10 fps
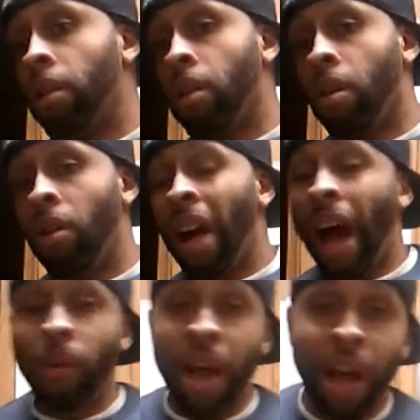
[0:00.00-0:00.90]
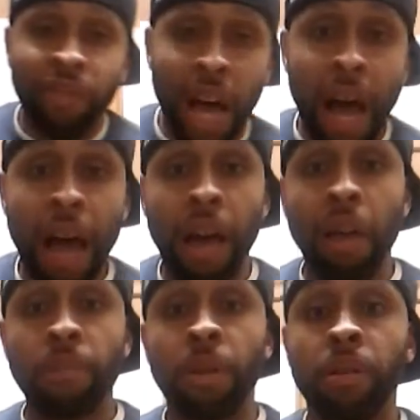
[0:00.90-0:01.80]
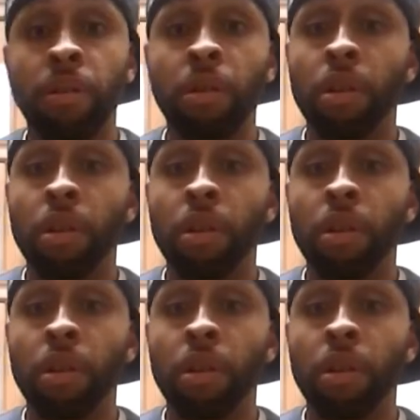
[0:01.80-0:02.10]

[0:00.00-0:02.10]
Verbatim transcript: You know, I don't have time.